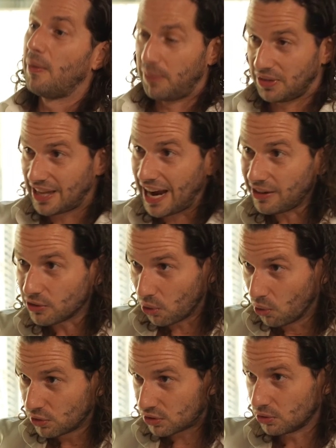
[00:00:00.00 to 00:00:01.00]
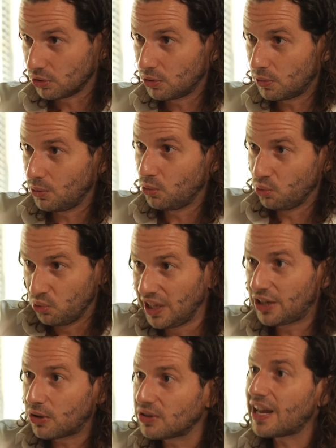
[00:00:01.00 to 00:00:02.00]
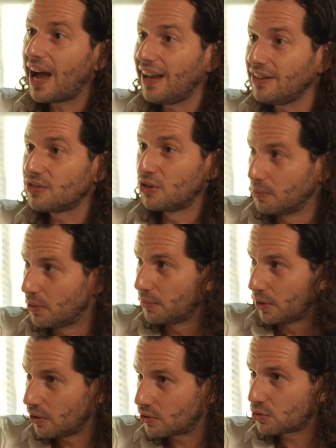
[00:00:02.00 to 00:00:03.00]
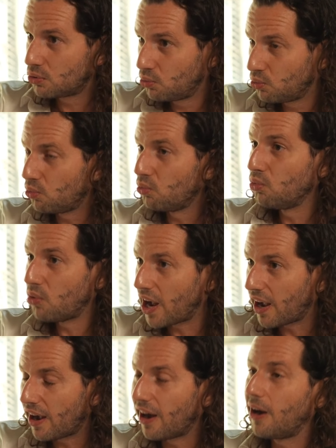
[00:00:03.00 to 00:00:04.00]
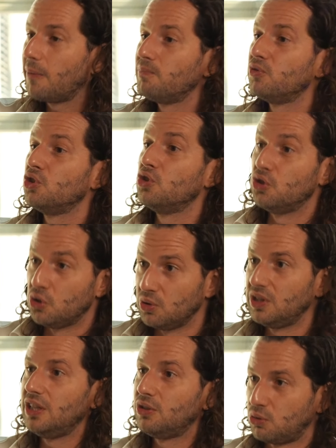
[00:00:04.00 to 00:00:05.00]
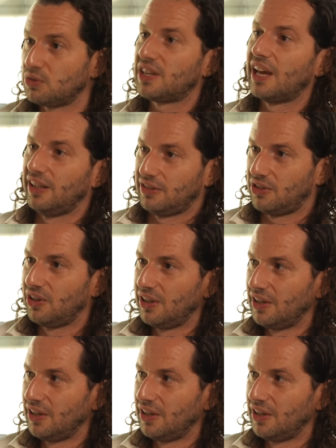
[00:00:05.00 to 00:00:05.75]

But then also recognize the moment where you need to scale it.